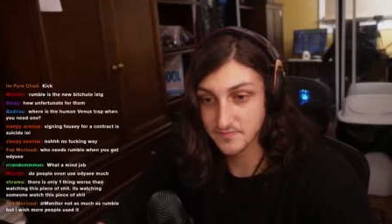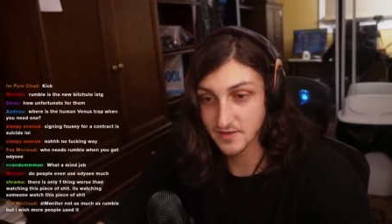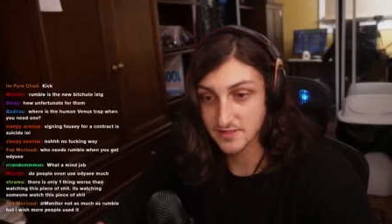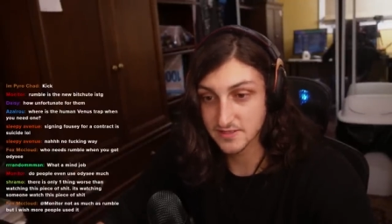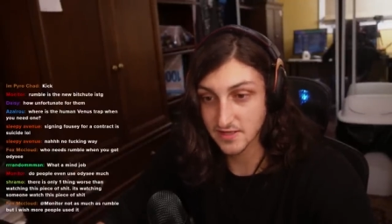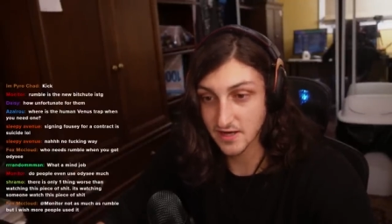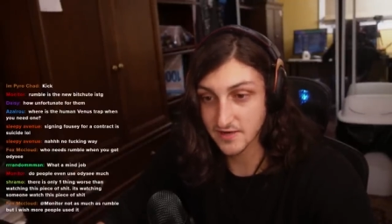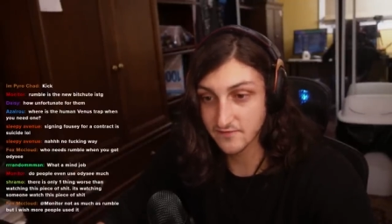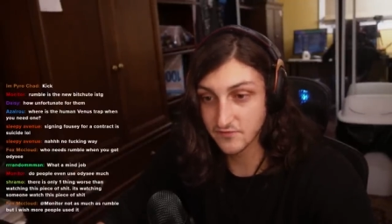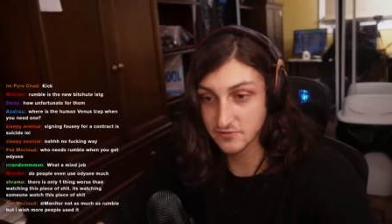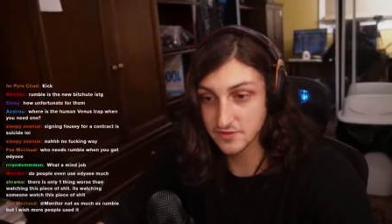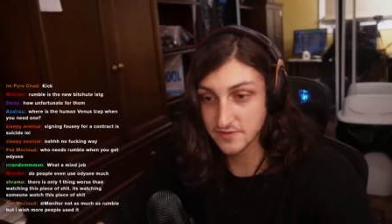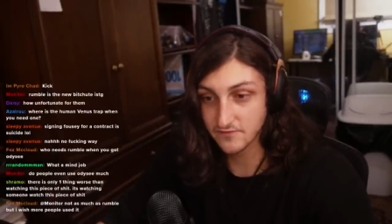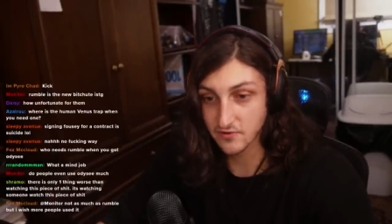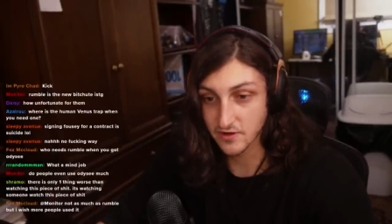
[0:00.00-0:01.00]
Signing
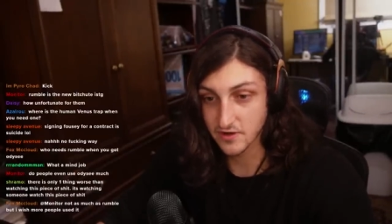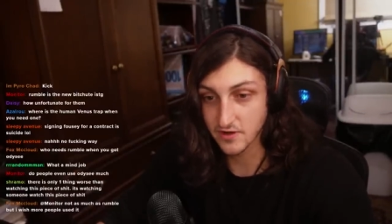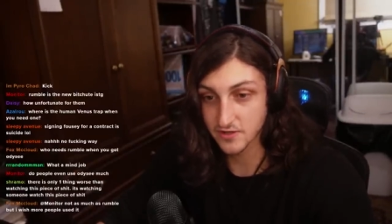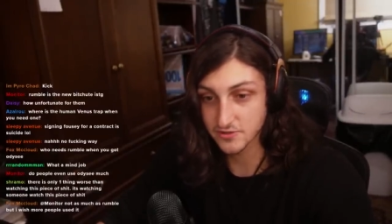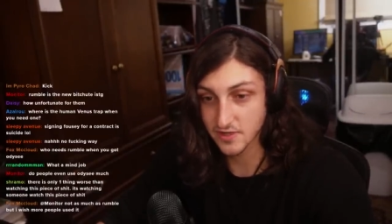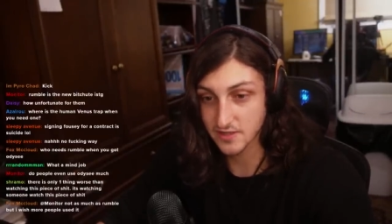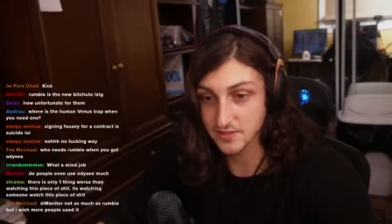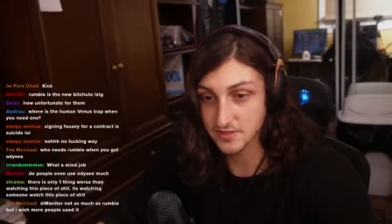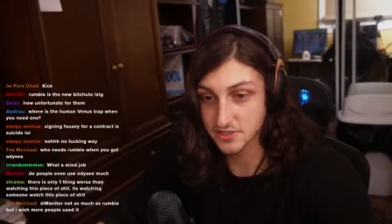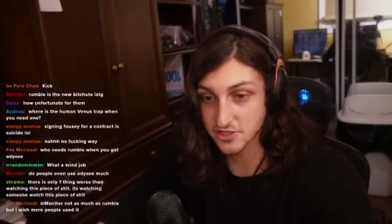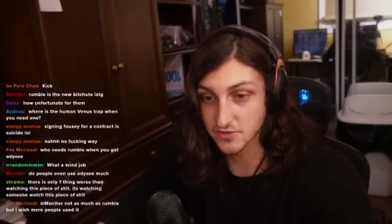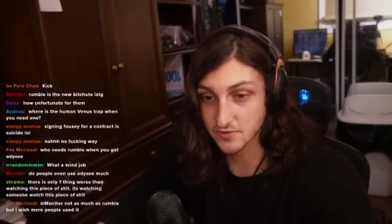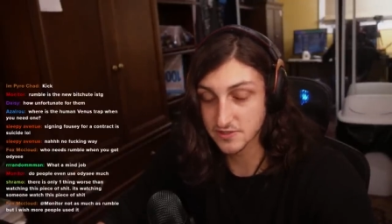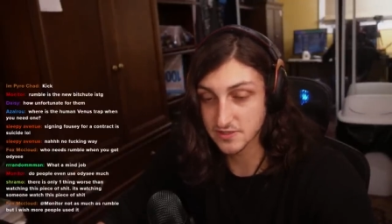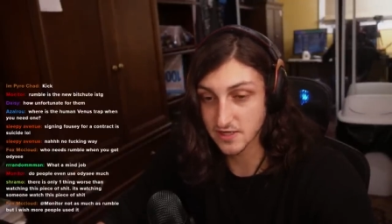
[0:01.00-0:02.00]
Fousey for a contract is
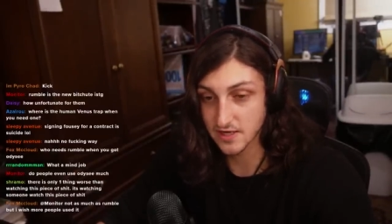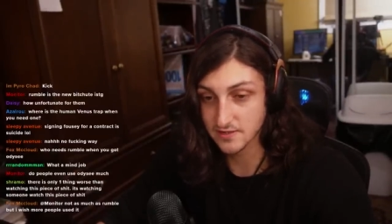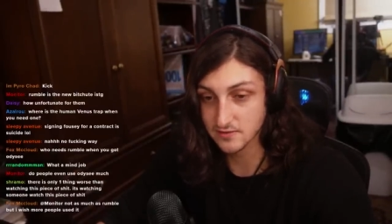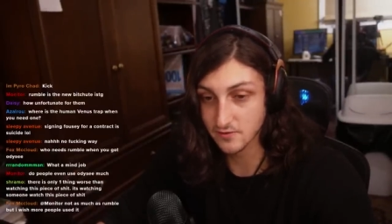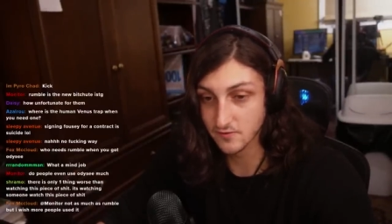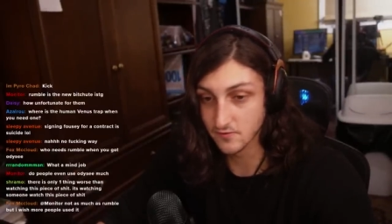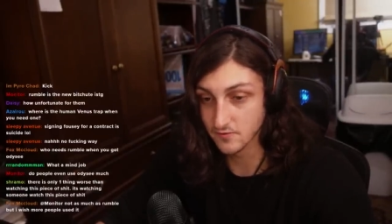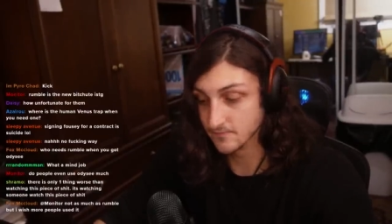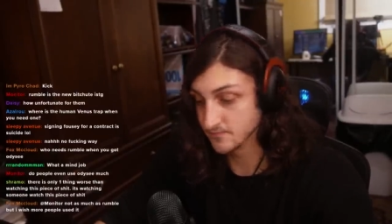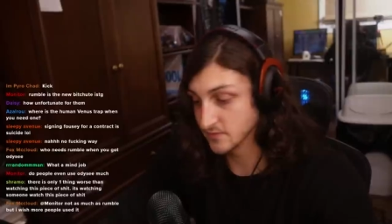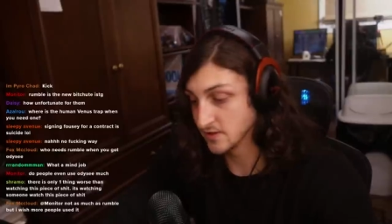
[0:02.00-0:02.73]
suicide, lol.